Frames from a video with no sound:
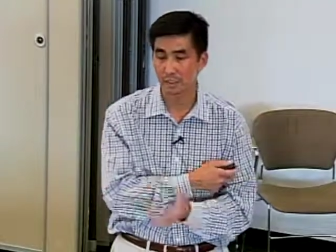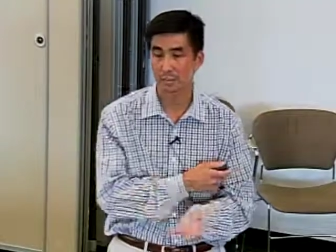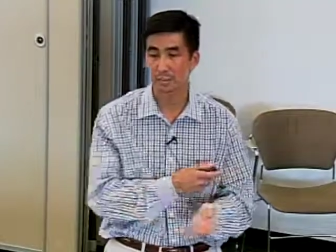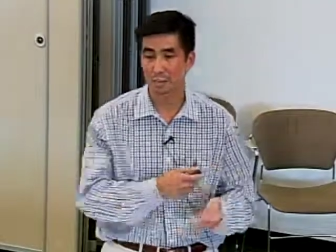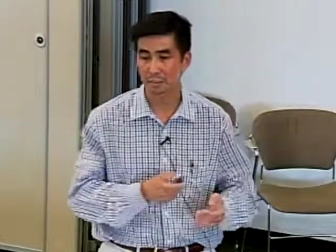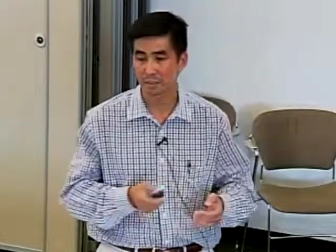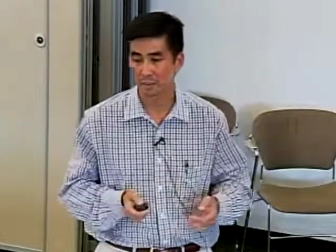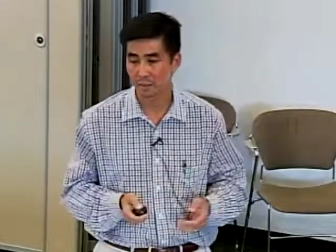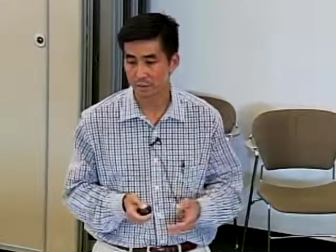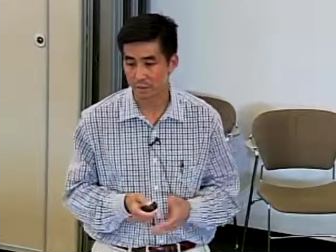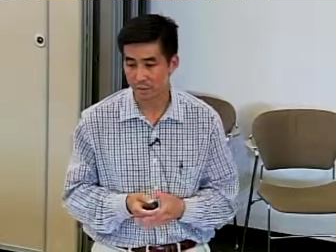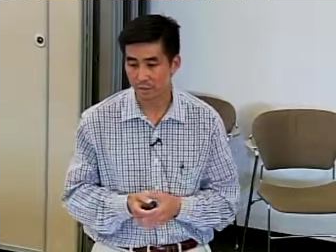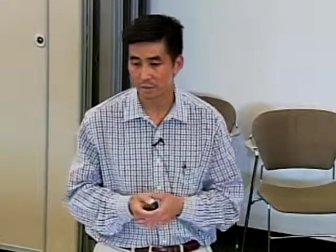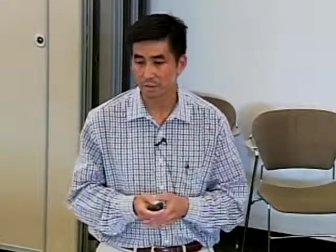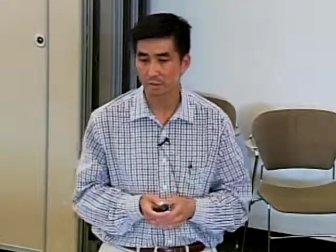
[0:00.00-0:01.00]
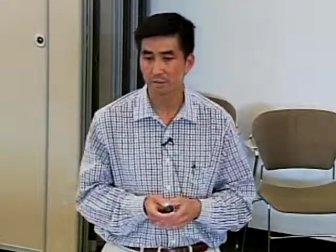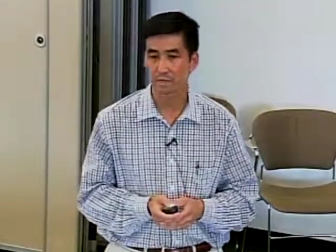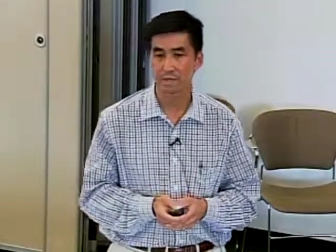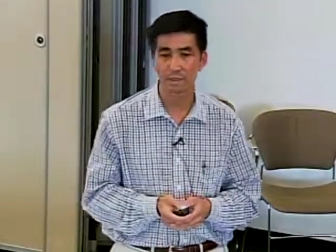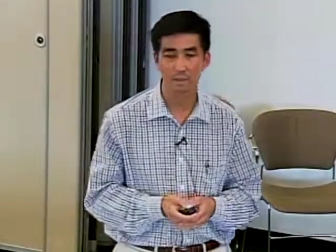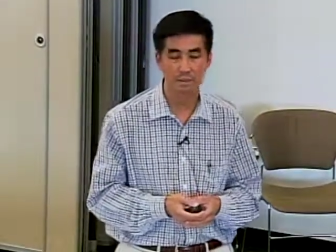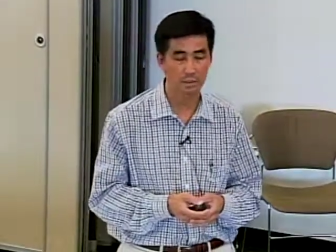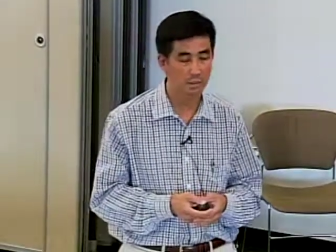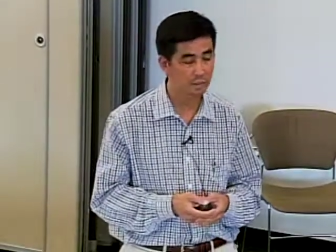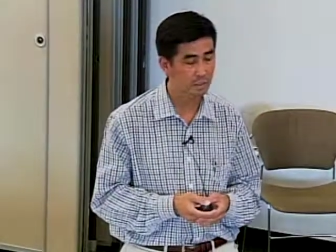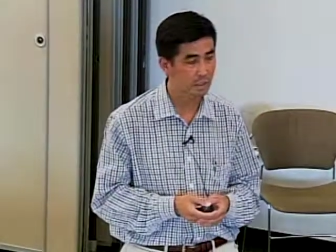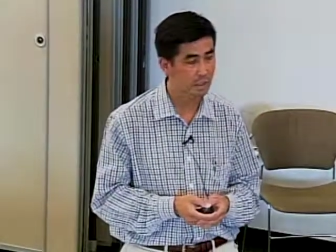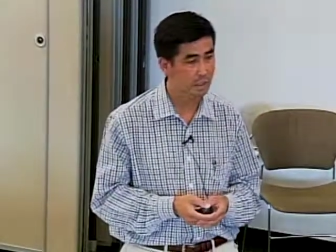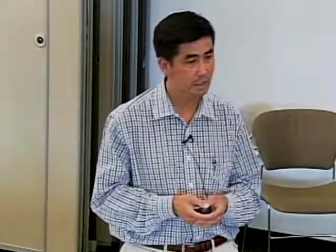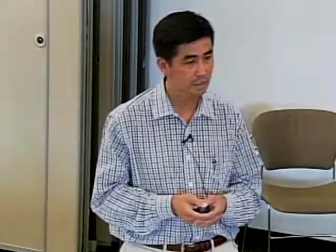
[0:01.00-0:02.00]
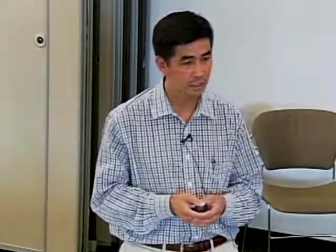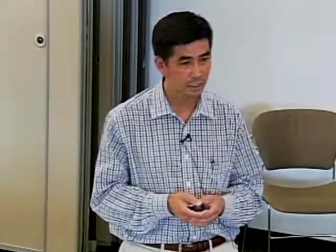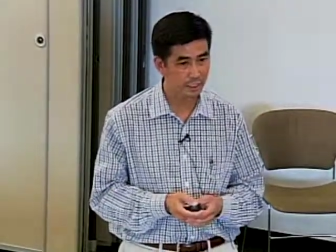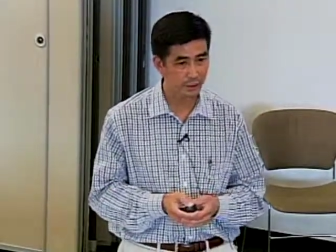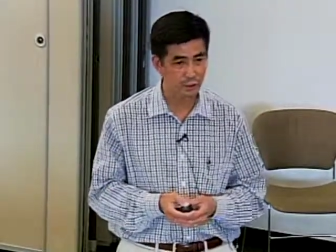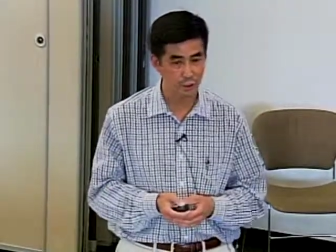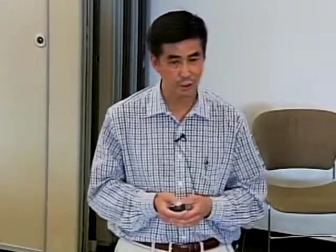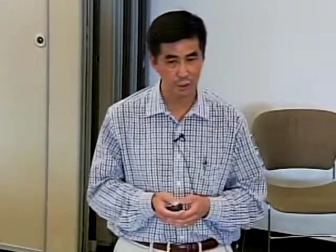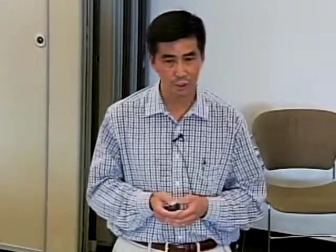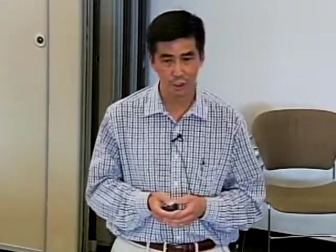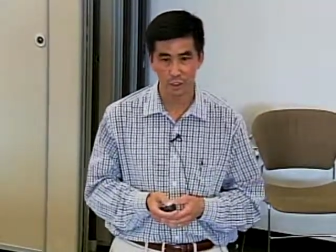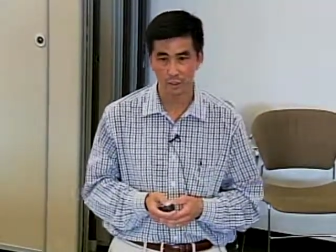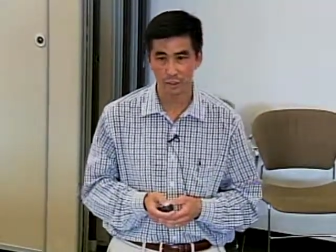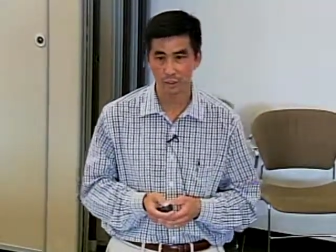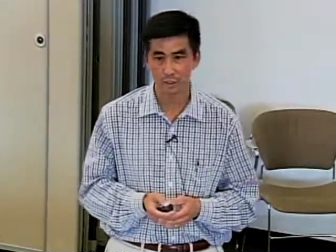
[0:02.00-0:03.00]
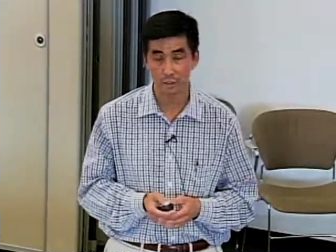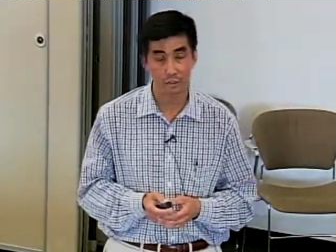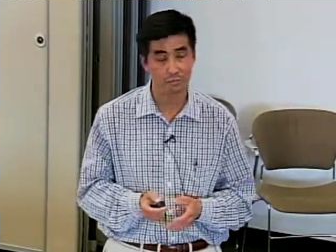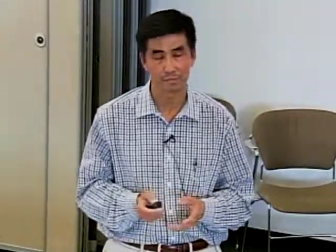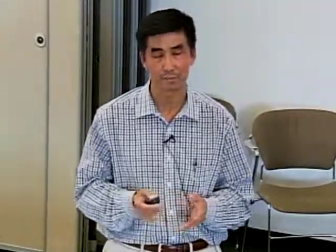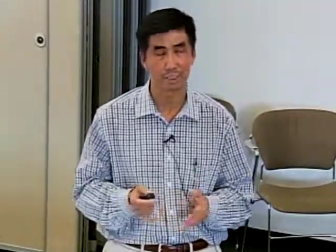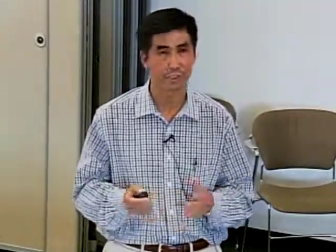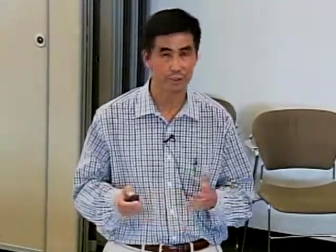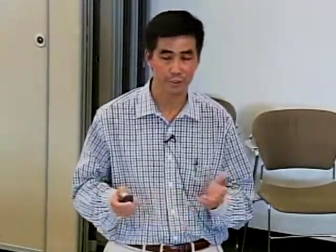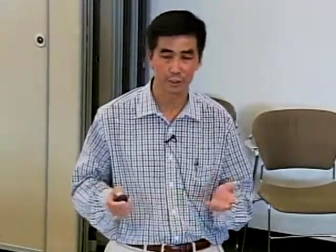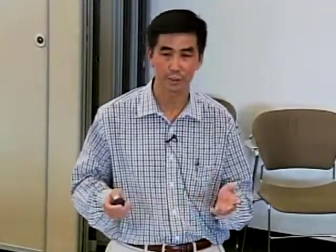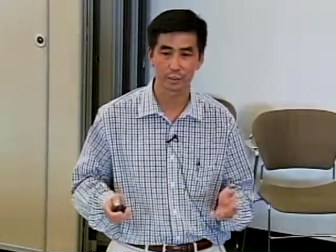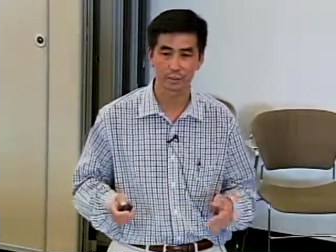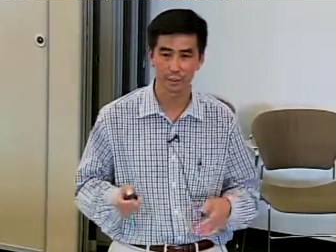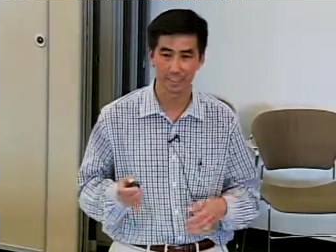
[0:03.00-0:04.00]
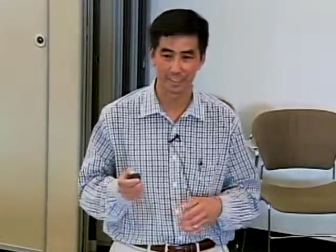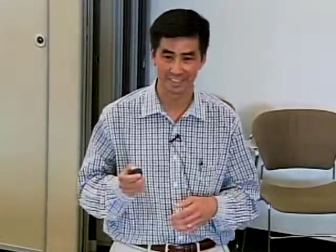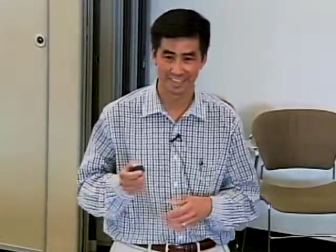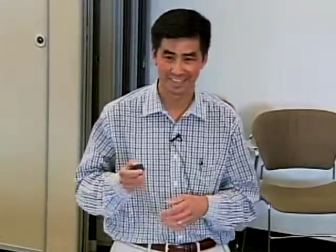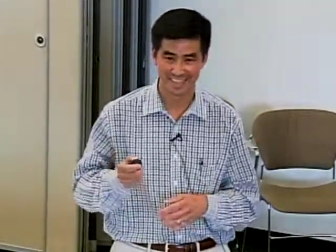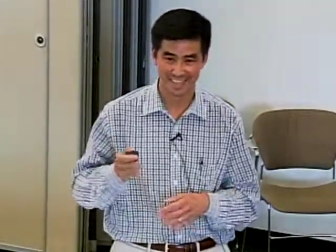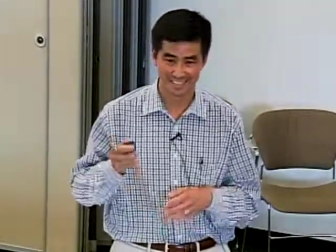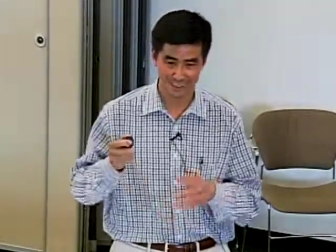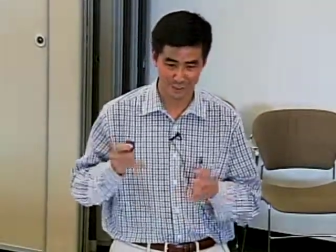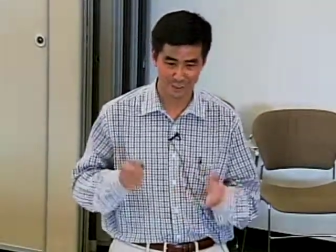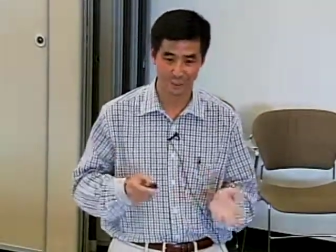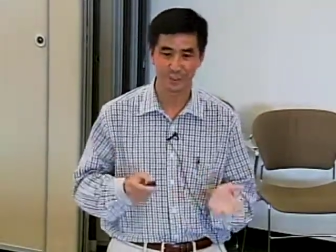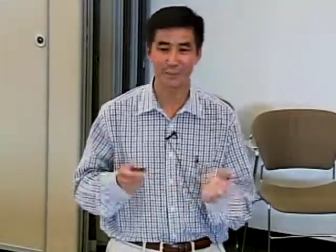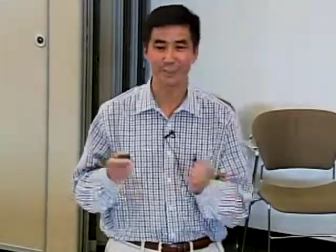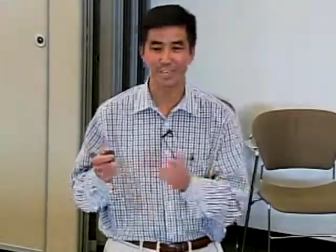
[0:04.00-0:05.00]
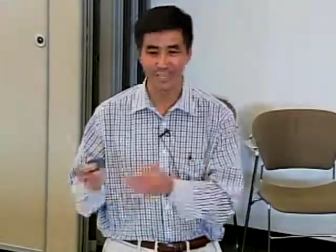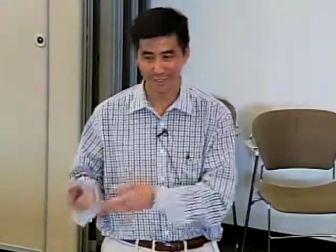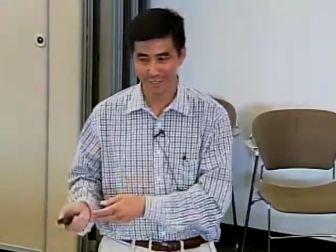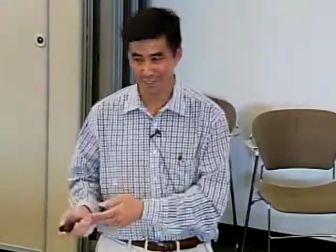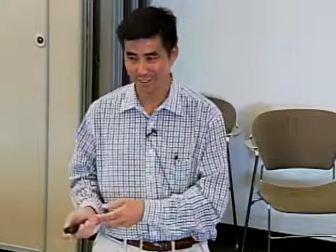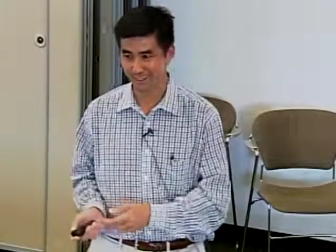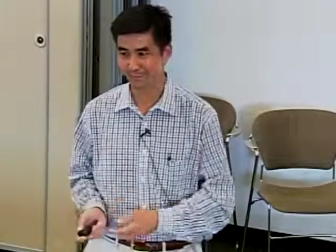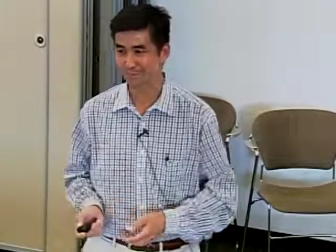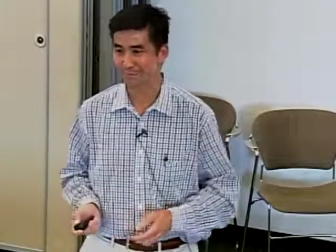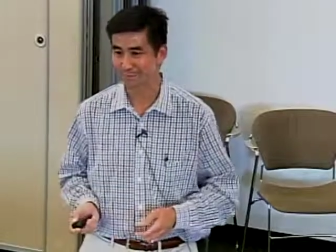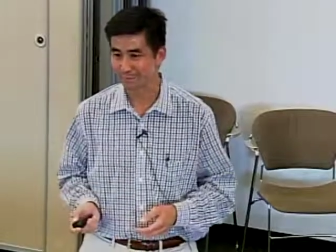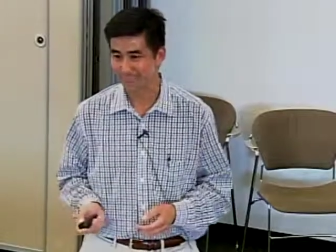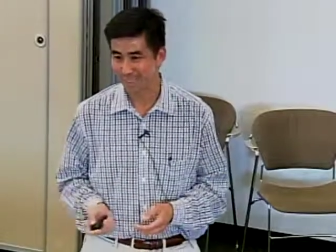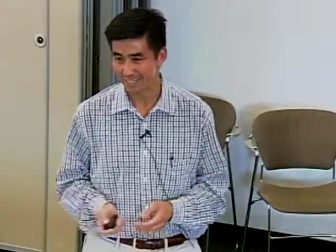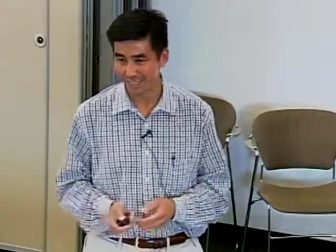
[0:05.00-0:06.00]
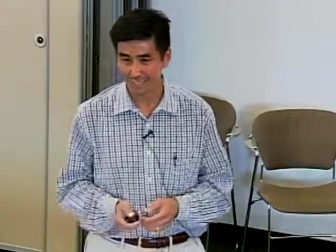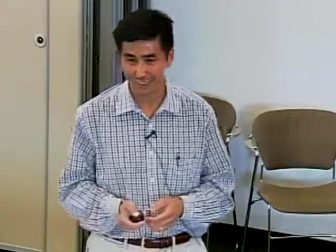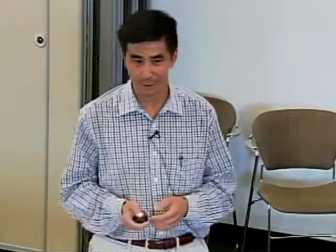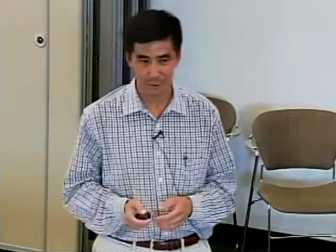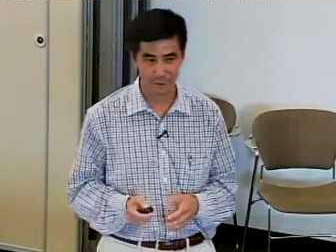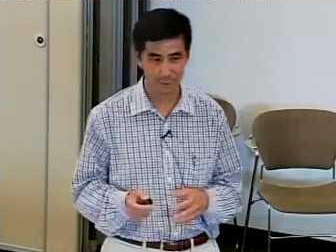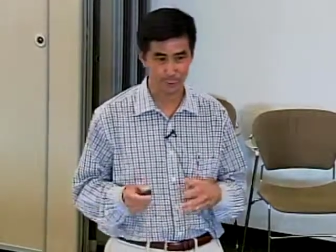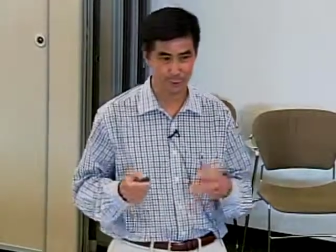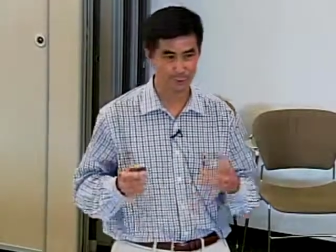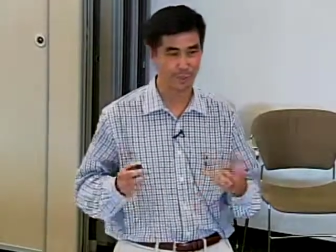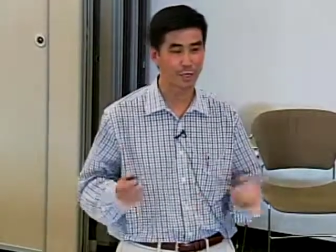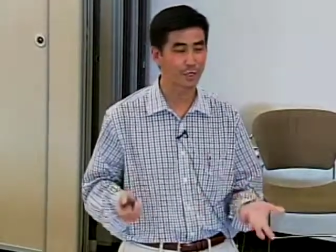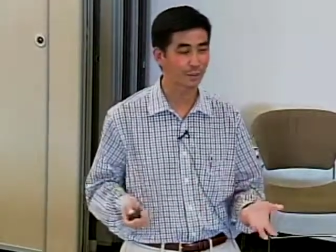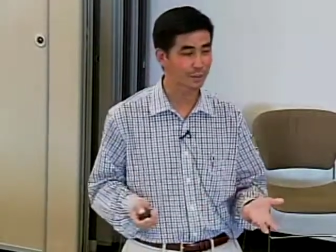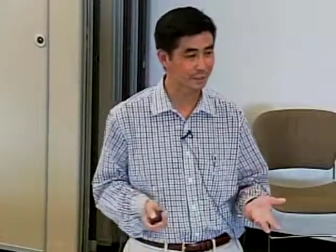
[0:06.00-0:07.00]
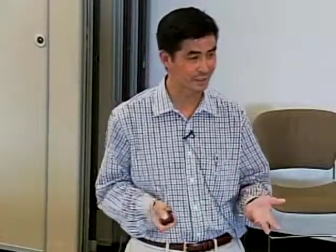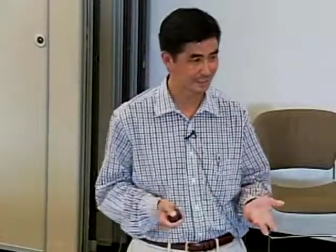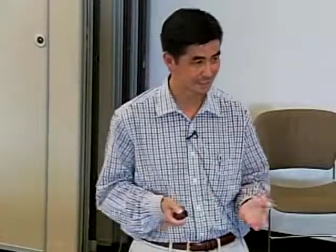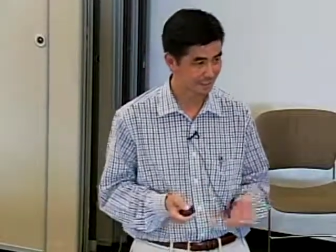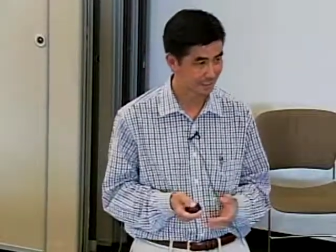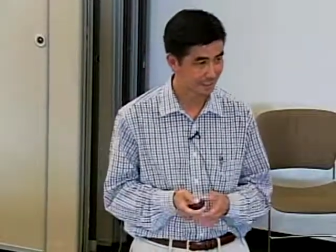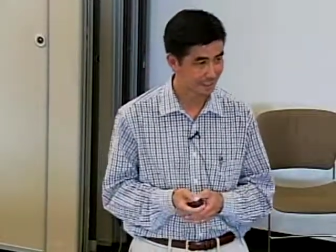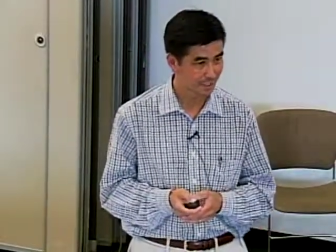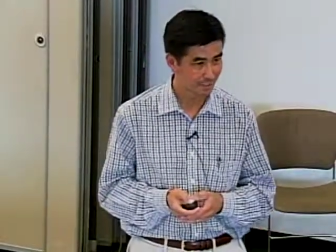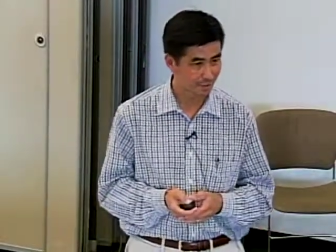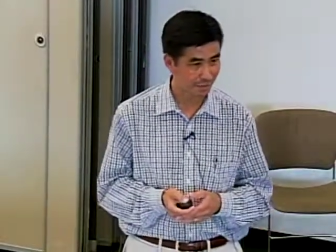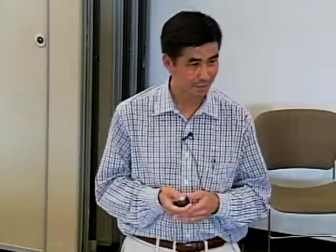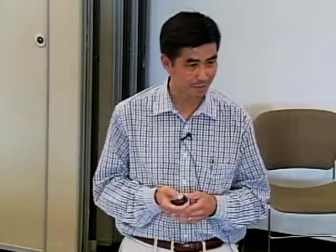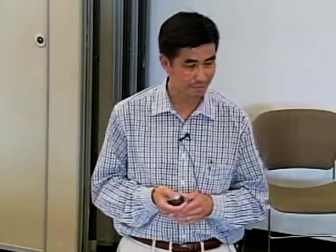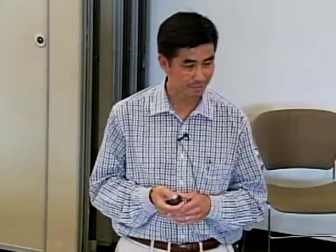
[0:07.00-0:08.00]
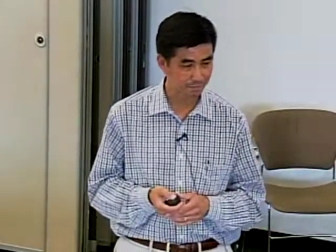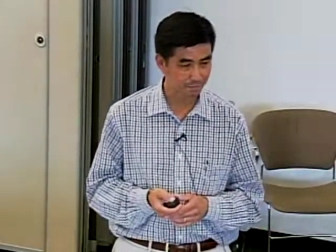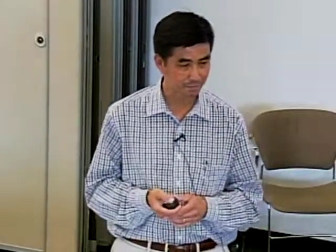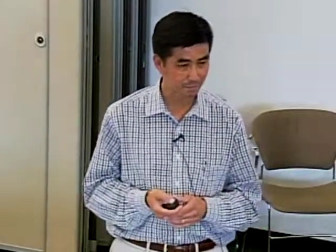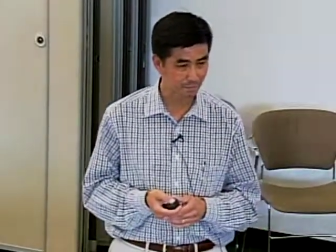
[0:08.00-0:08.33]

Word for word: September issue of uh, the Nature Journal, or Nature Journal, the, the journal Nature. this had to do with adults um,